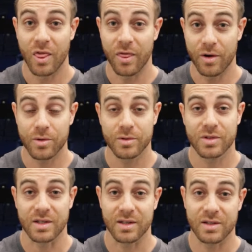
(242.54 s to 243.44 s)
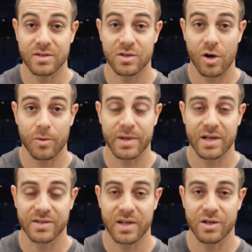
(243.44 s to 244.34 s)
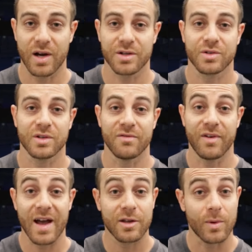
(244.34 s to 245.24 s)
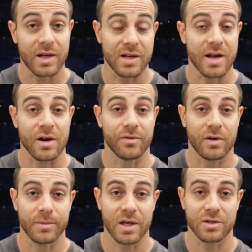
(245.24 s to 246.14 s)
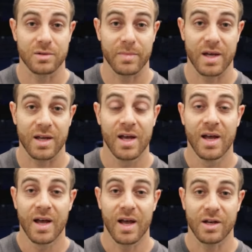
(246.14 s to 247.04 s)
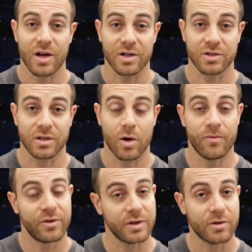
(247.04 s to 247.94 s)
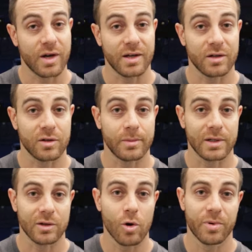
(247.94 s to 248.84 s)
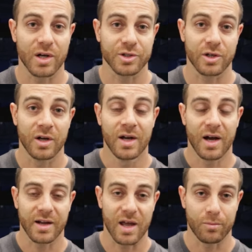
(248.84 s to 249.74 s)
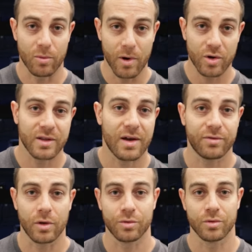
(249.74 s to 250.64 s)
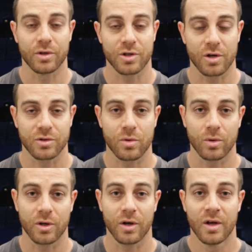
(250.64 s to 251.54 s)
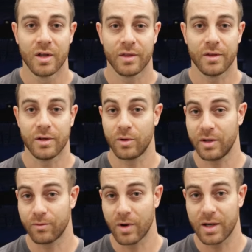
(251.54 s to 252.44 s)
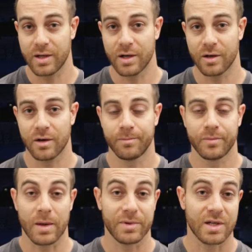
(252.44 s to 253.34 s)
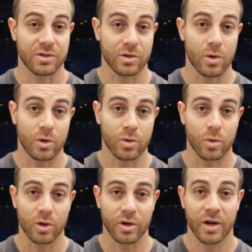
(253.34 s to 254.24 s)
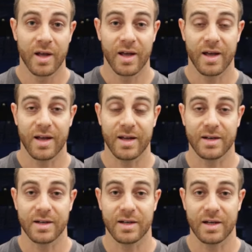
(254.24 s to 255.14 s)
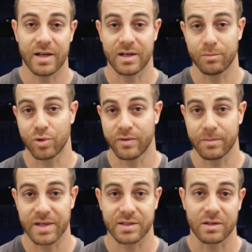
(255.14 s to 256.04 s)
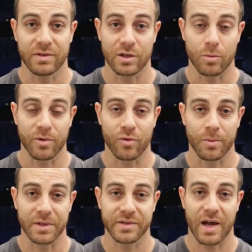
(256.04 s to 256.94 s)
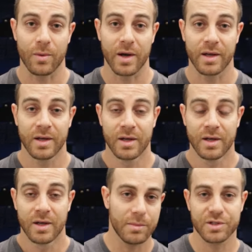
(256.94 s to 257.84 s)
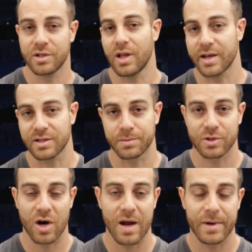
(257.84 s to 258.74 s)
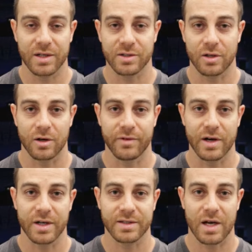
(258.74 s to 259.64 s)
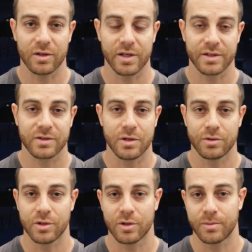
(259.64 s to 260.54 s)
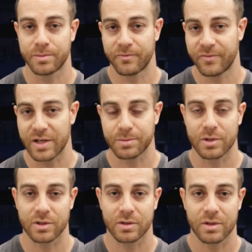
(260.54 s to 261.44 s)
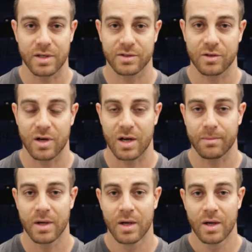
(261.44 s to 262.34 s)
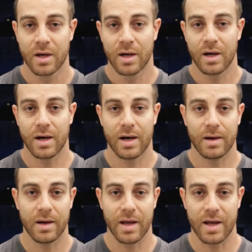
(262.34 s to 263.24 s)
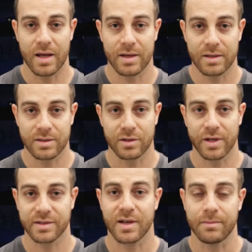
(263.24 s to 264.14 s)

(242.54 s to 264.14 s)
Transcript: those in the install, because then you're actually evacuating air from the engine bay and you're actually hopefully creating a little bit of low pressure, again, promoting that flow through the charge cooler, the radiator, and potentially oil cooler, and improving basically vehicle performance that way. Be sure to like and subscribe us on our various outlets, YouTube, Facebook, Instagram, and until next